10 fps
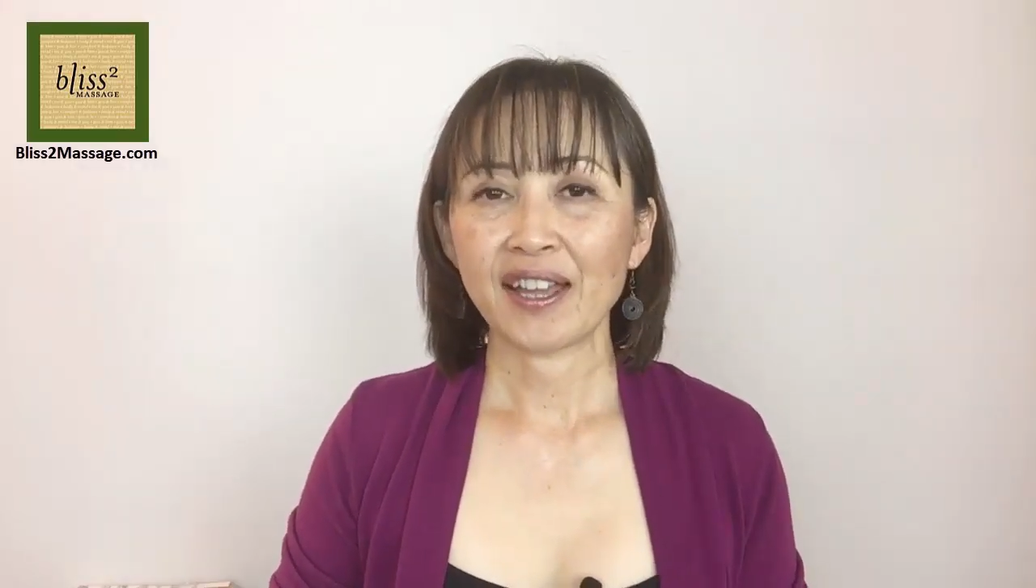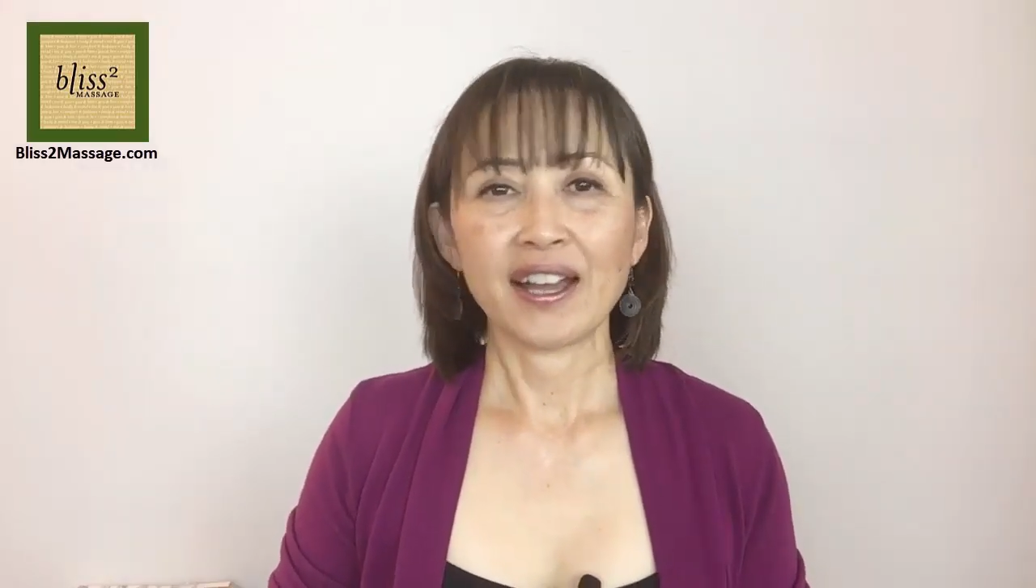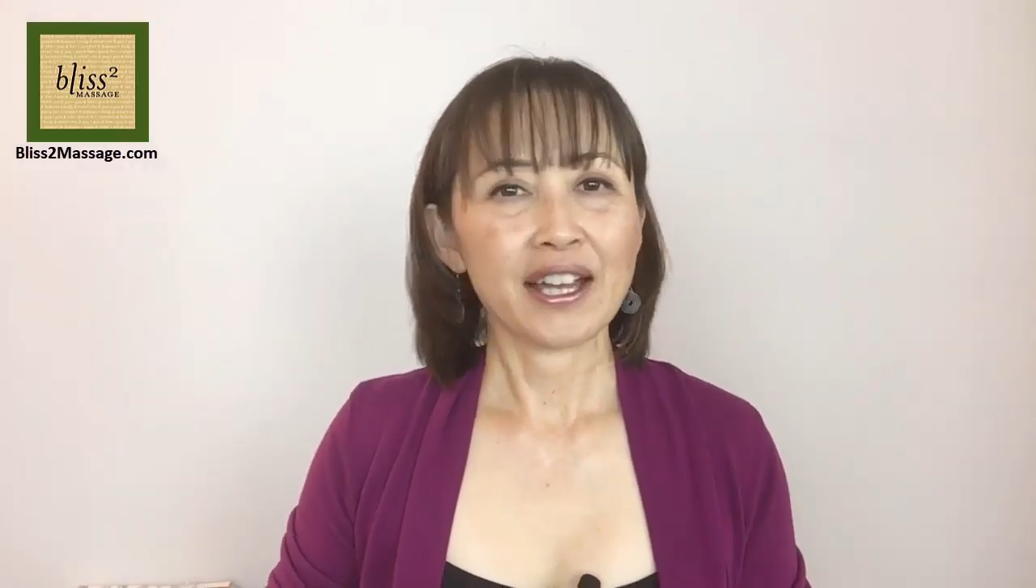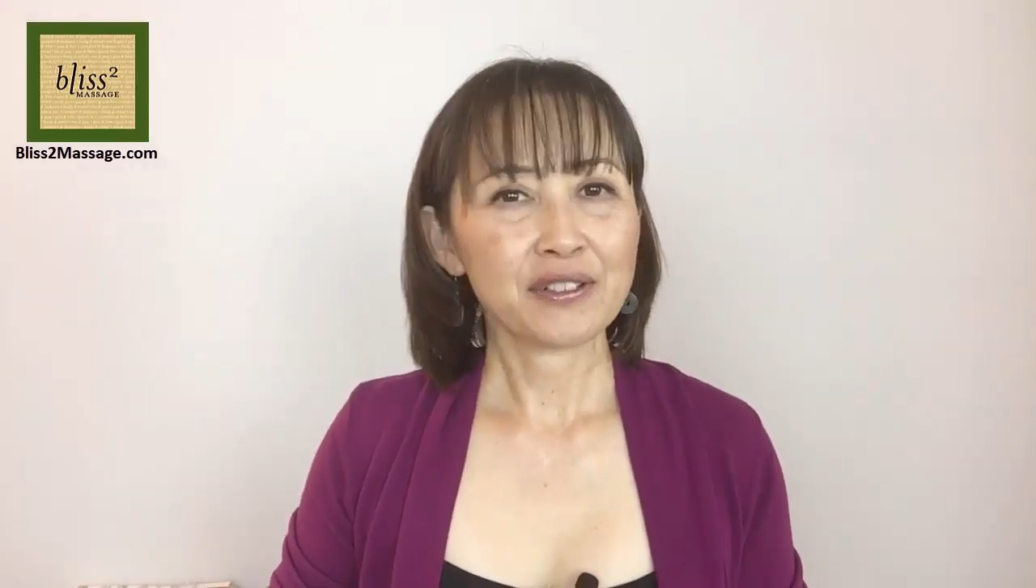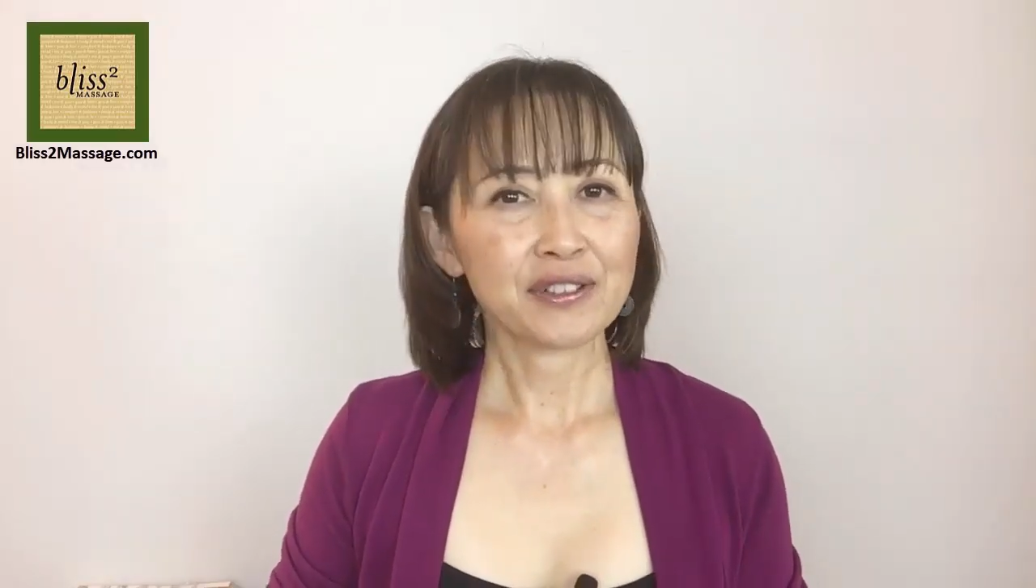
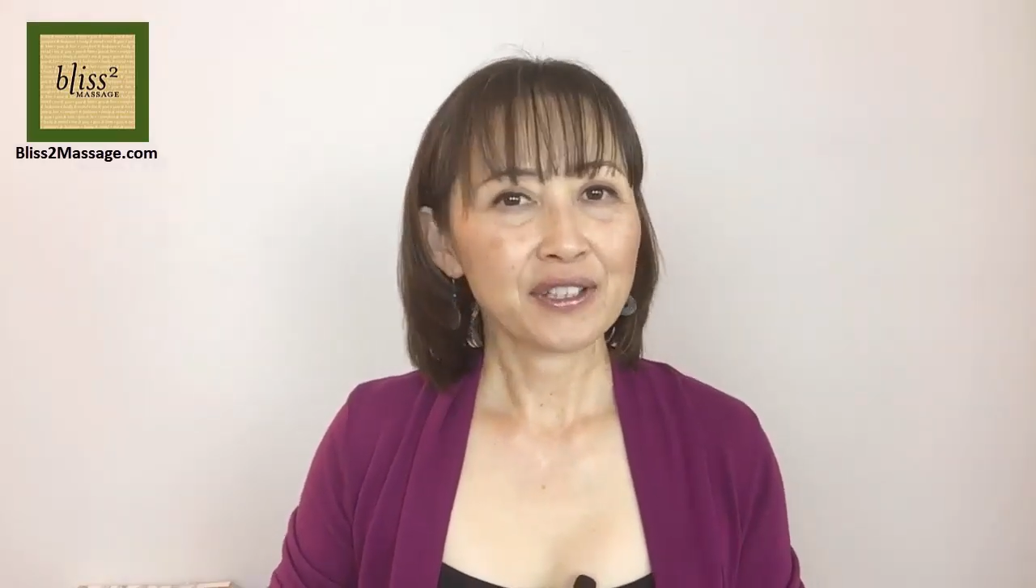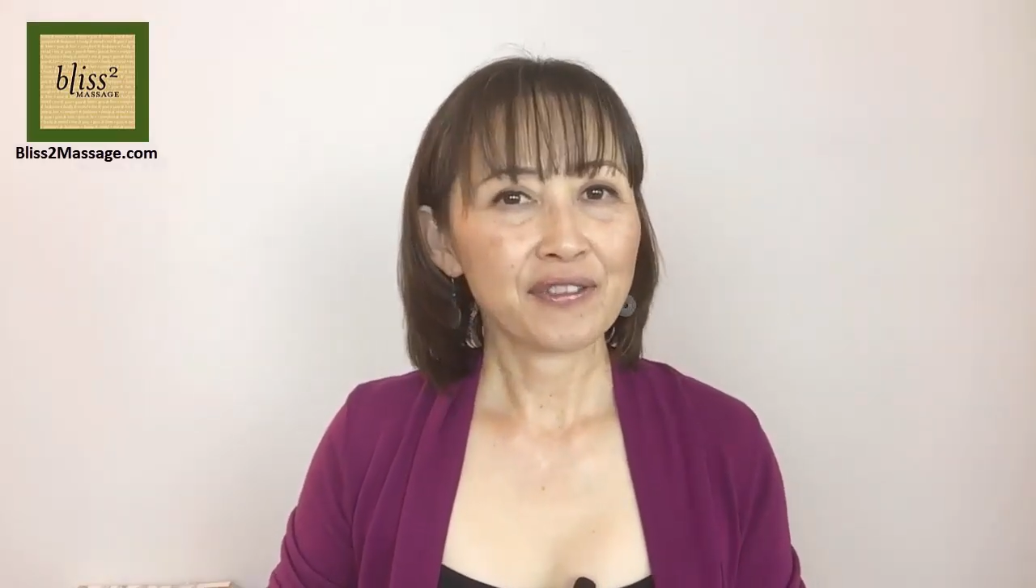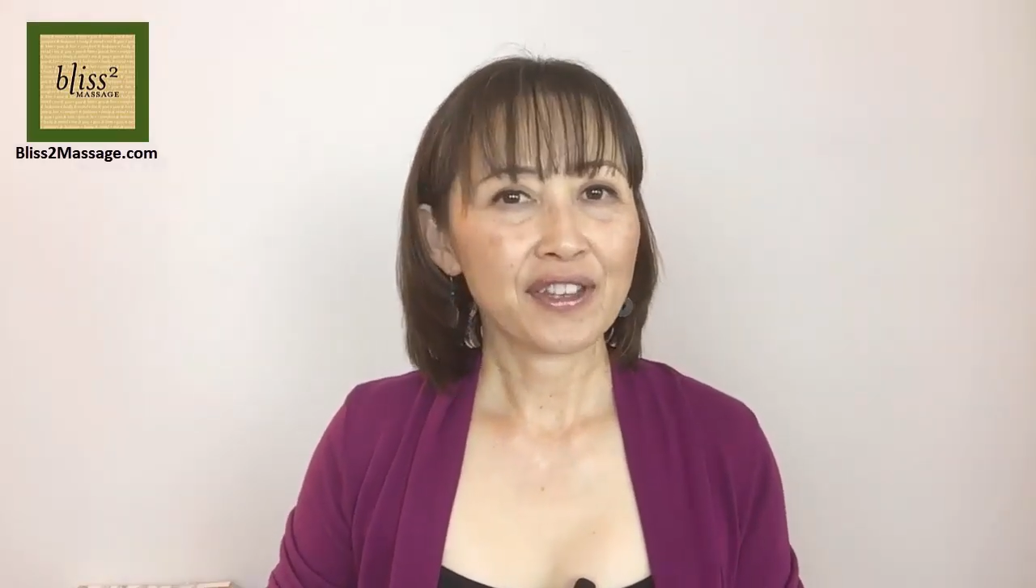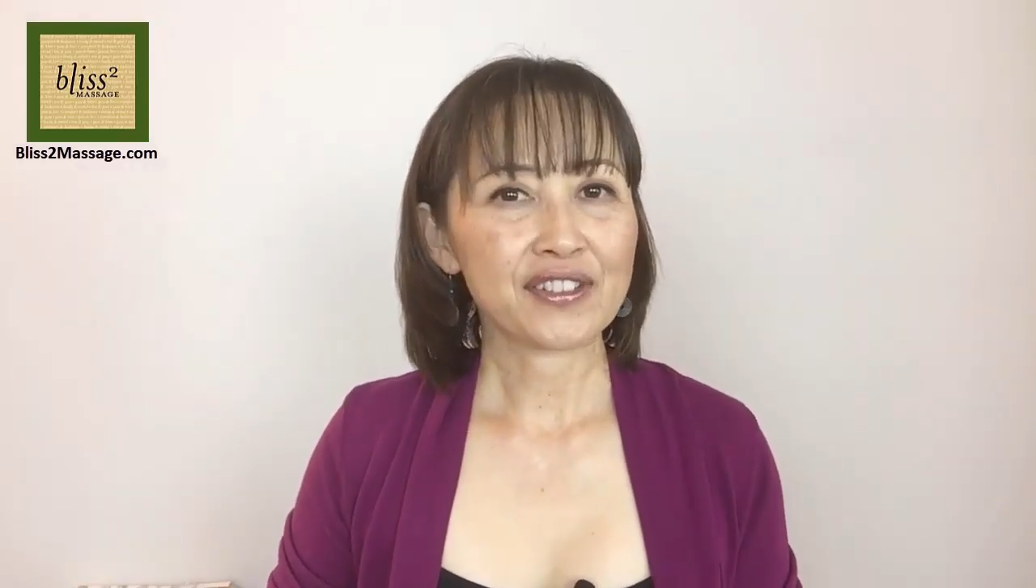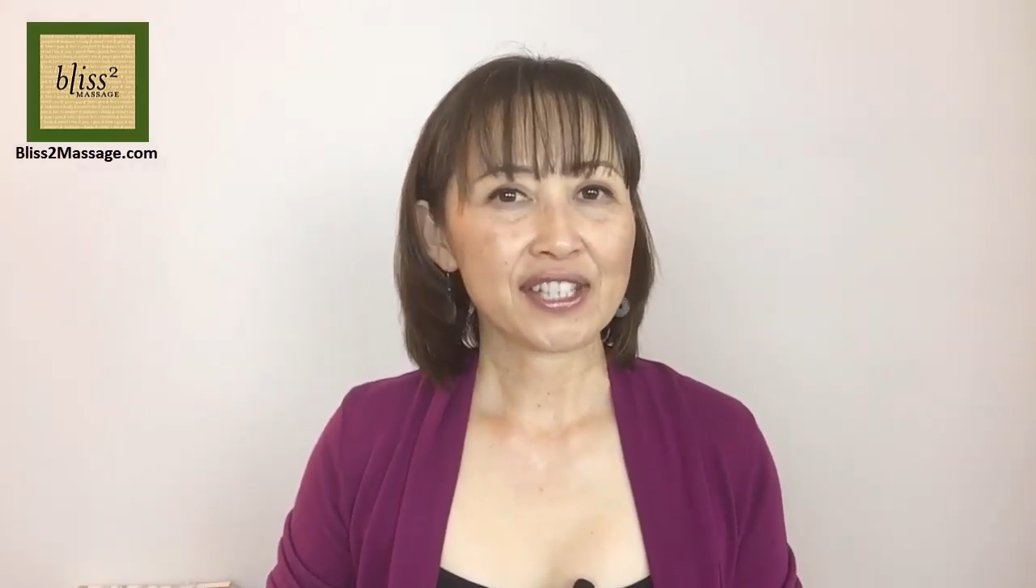I don't know if
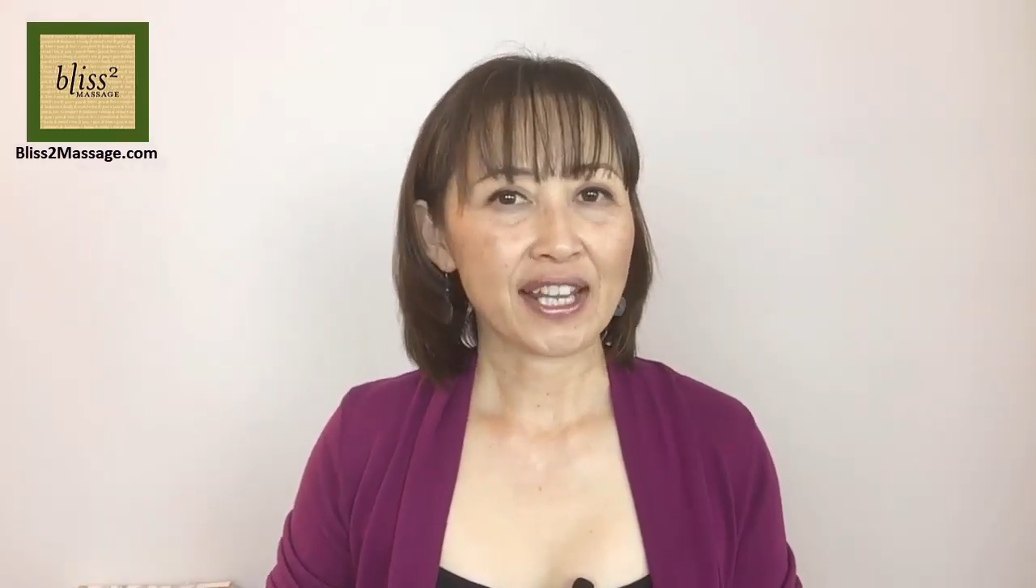there's